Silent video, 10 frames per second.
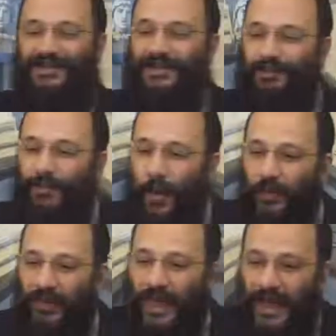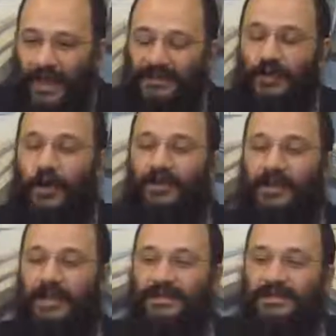So both hands are
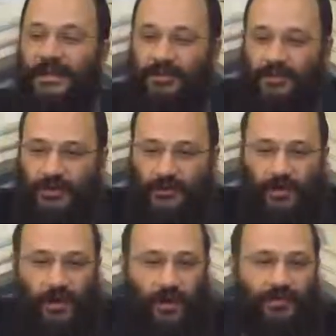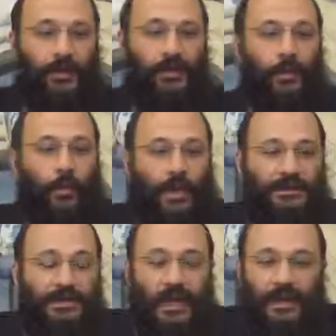the extension of God. They're the
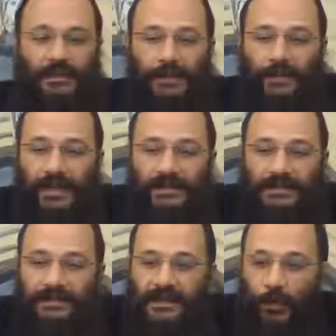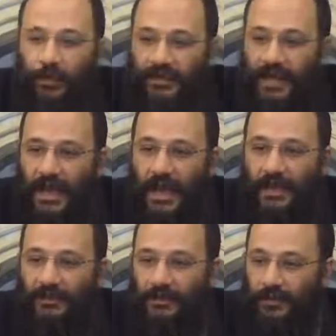ones that make us deal with the
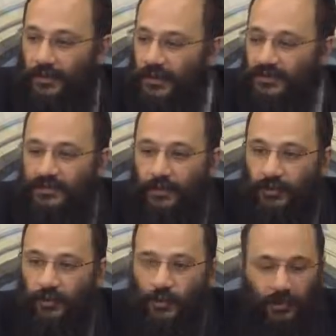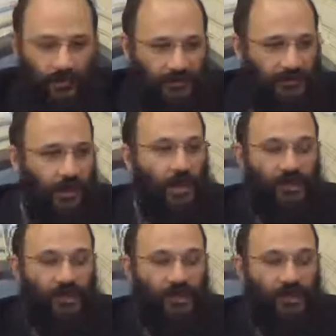external world.